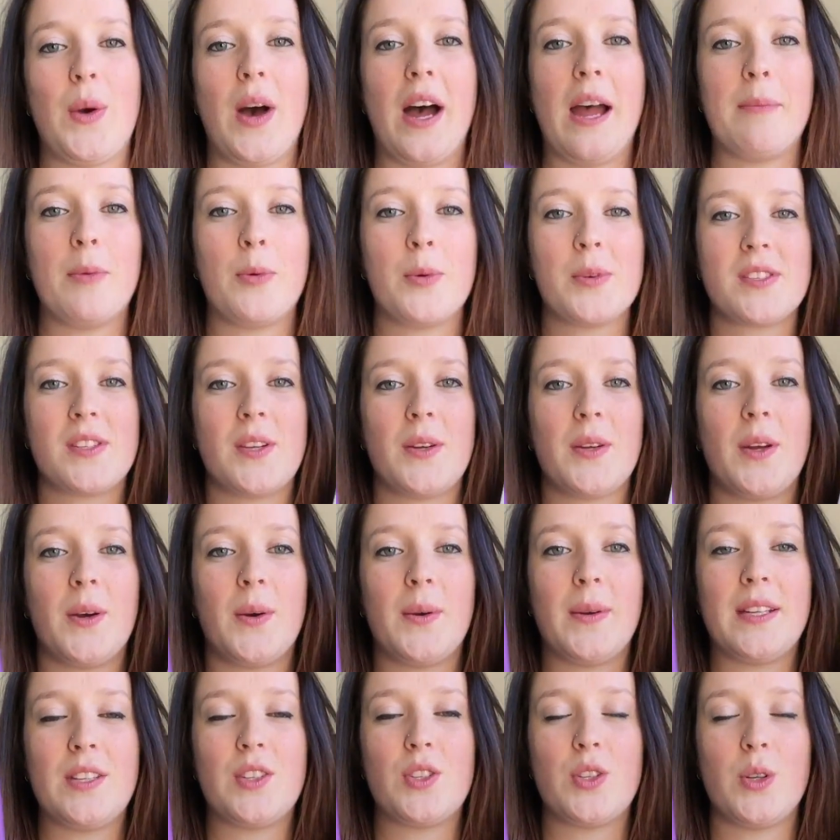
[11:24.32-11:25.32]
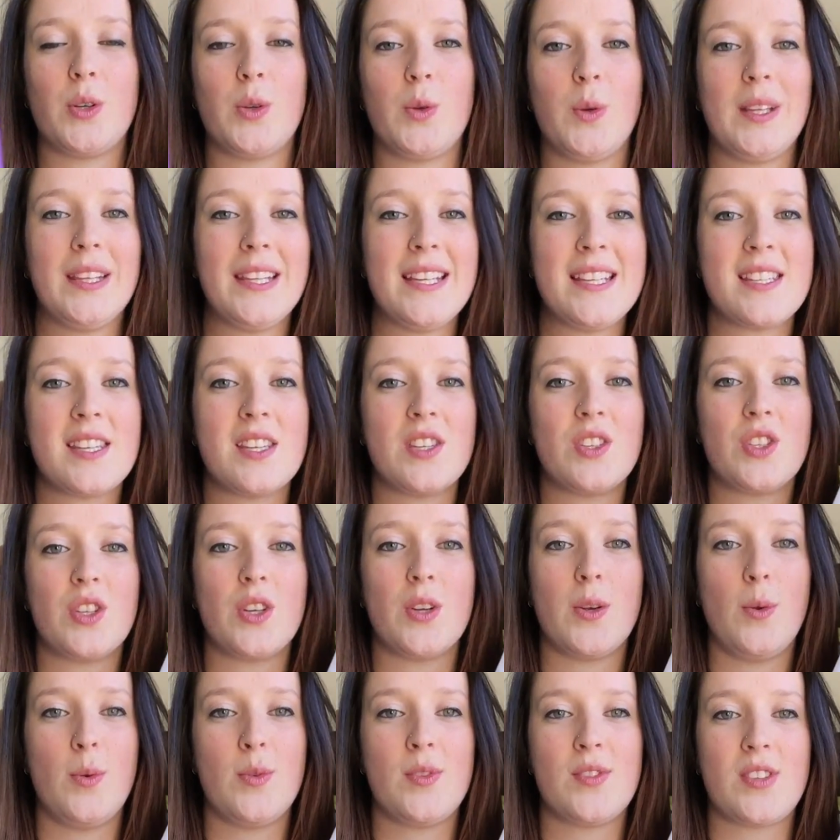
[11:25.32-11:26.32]
I'm also going to listen
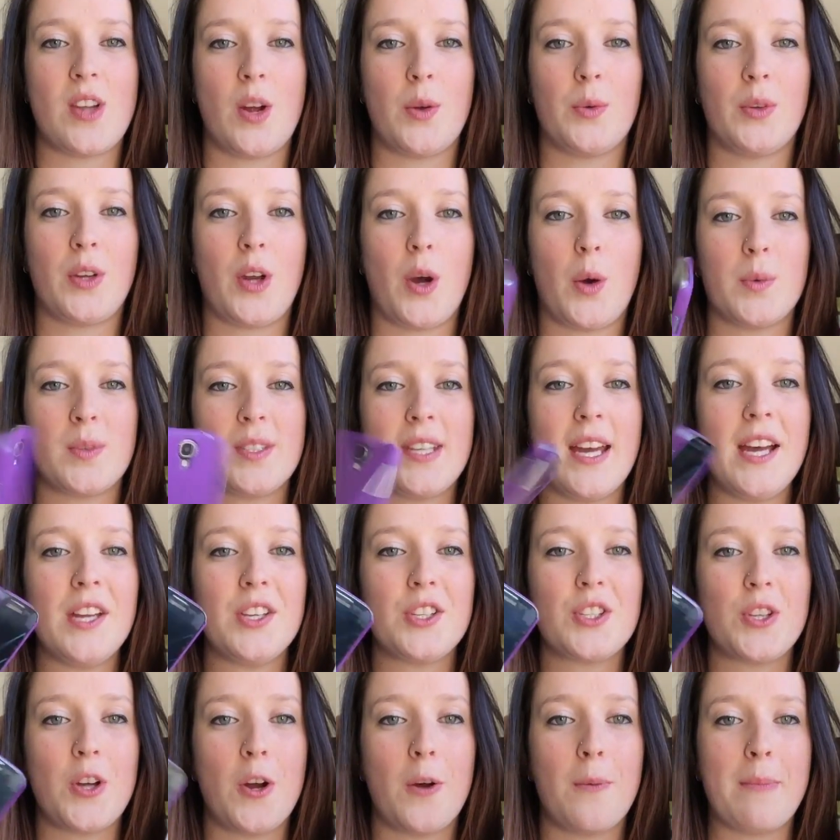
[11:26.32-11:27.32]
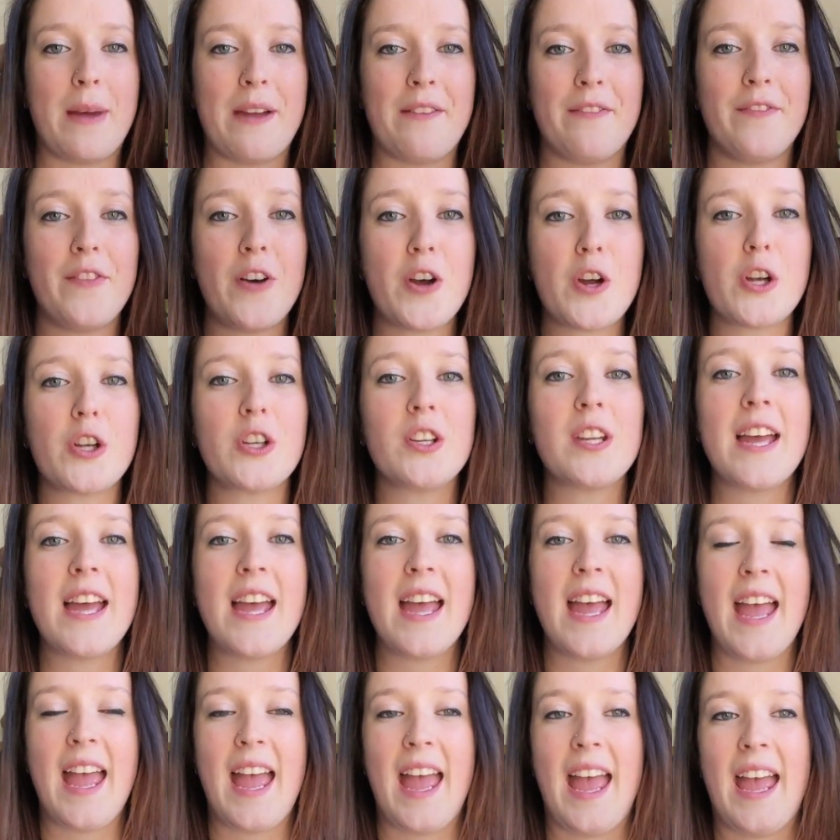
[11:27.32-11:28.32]
to Stone Cold Touch on my phone,
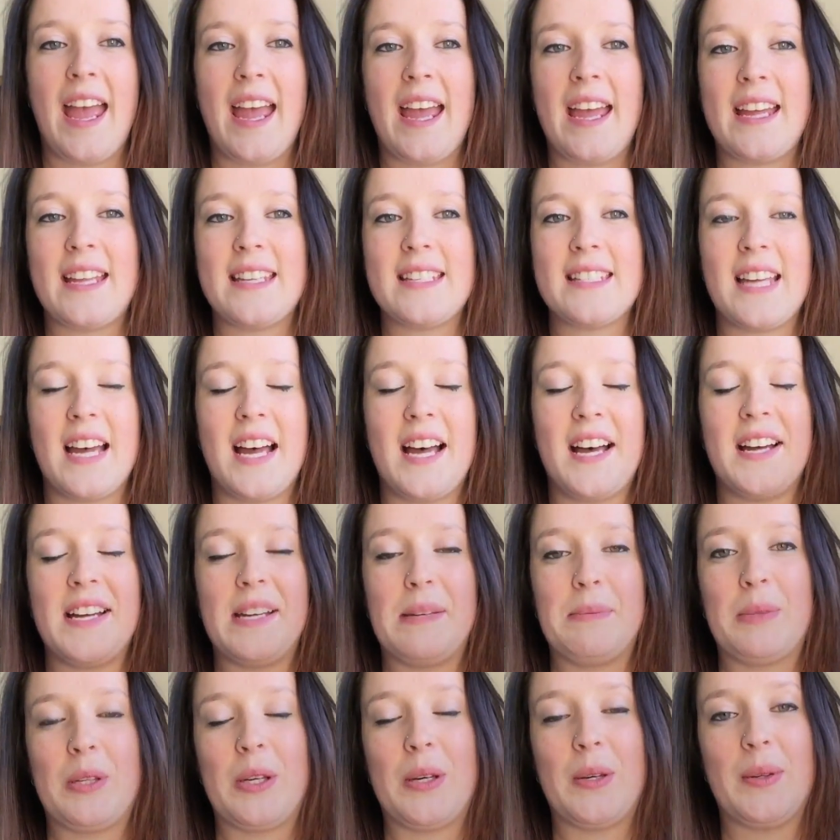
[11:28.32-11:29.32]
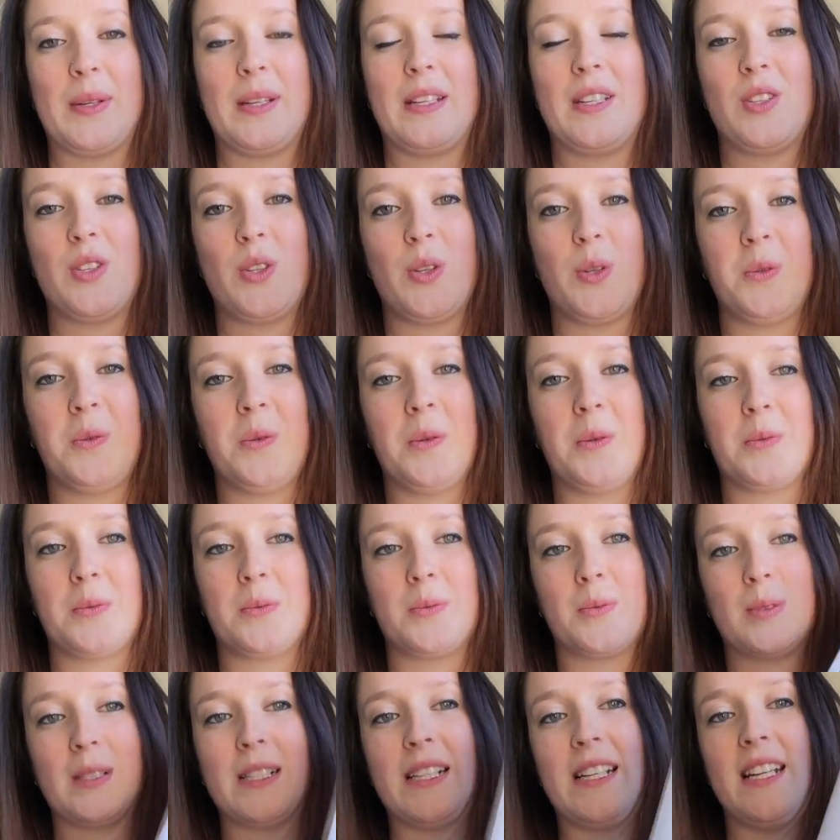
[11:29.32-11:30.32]
and I'm going to
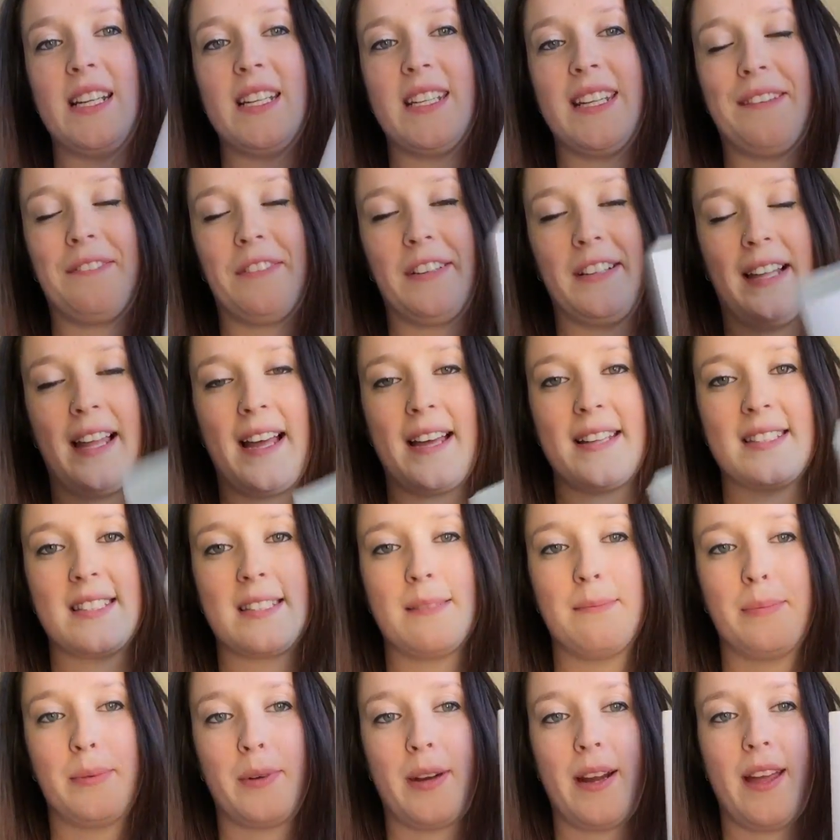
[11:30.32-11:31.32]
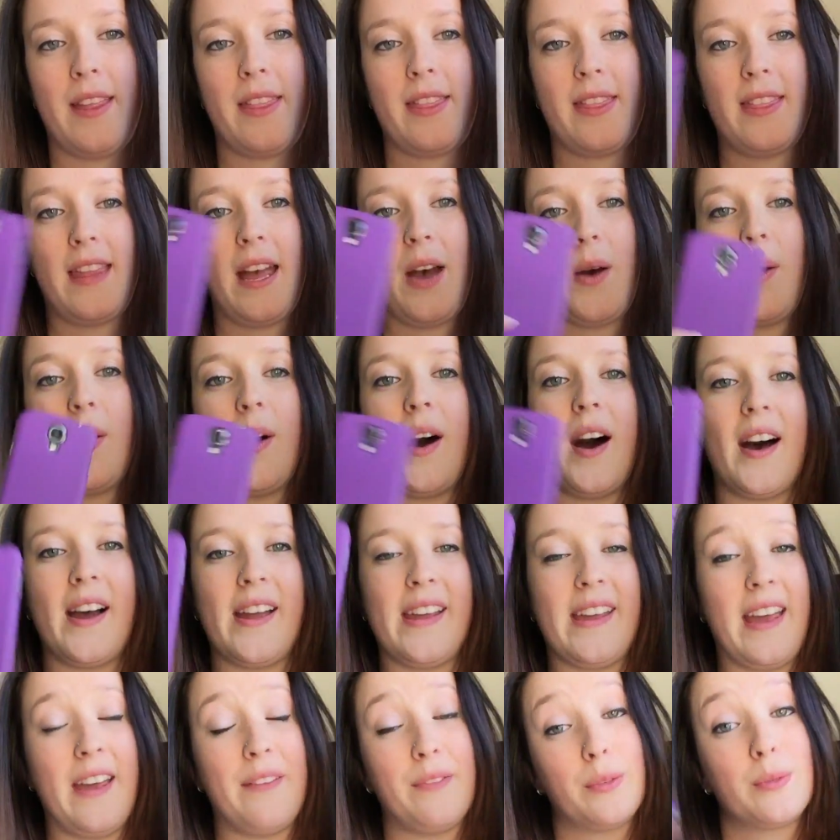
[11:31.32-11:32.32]
read Every Last Breath. Now I
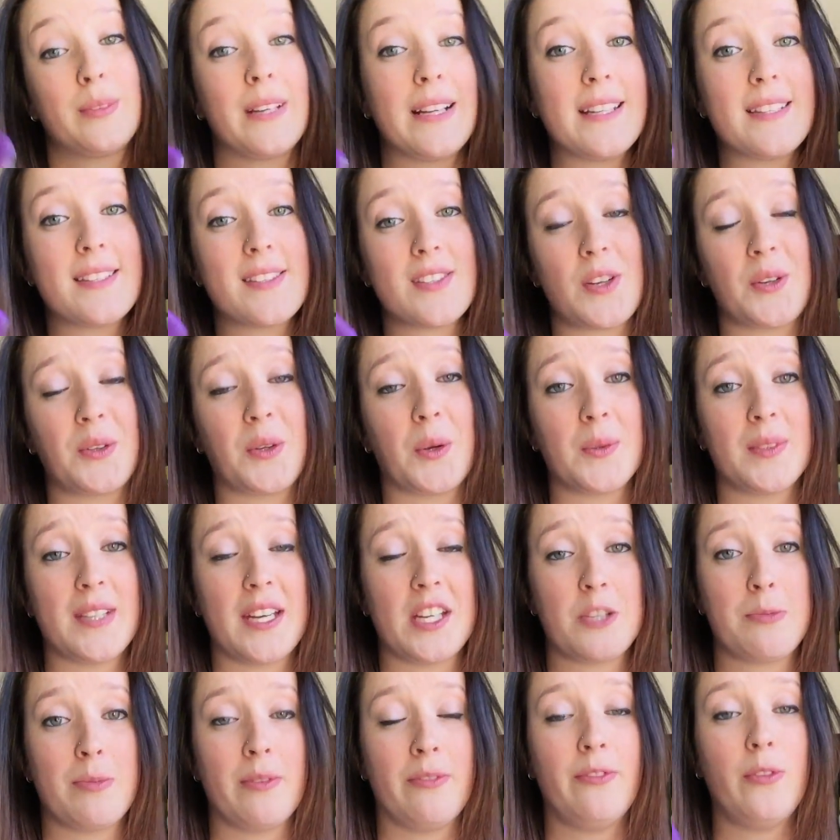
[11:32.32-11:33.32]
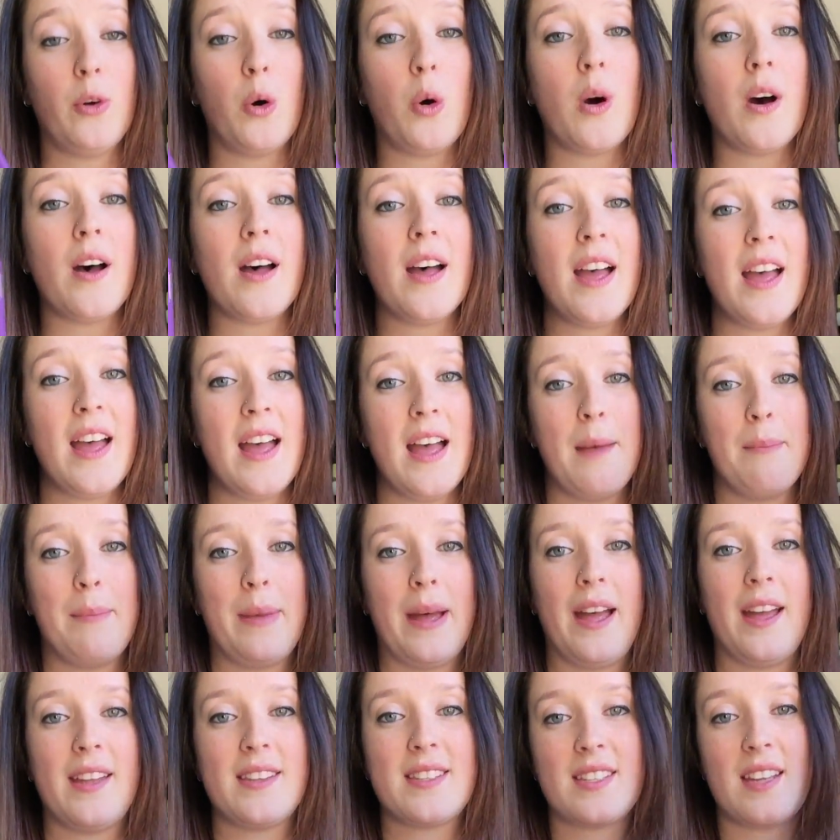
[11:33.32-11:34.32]
have read Stone Cold Touch before,
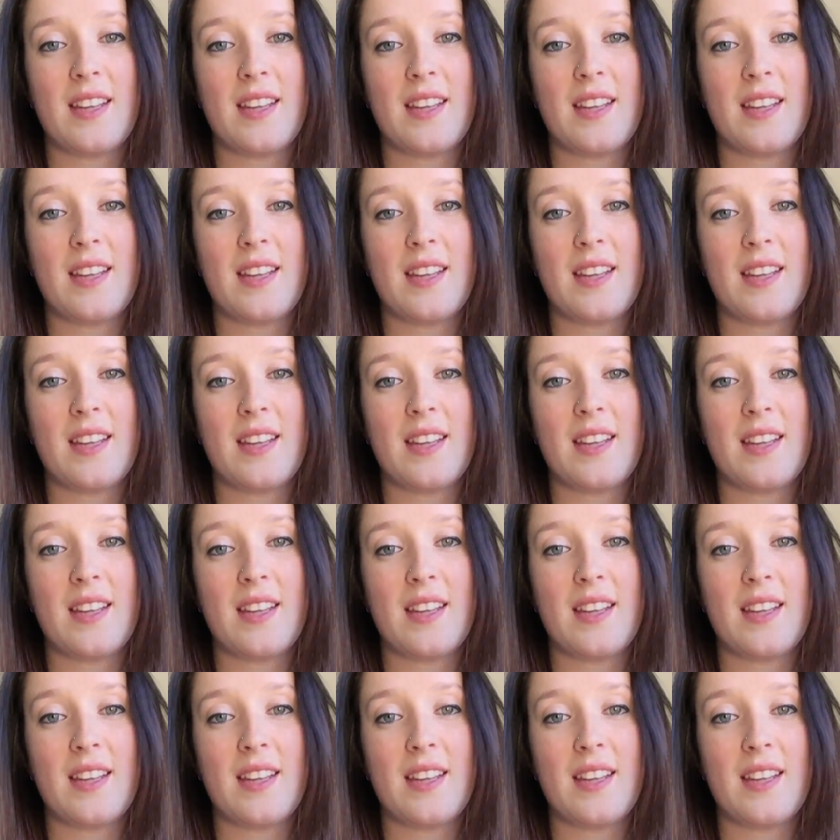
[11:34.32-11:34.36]
but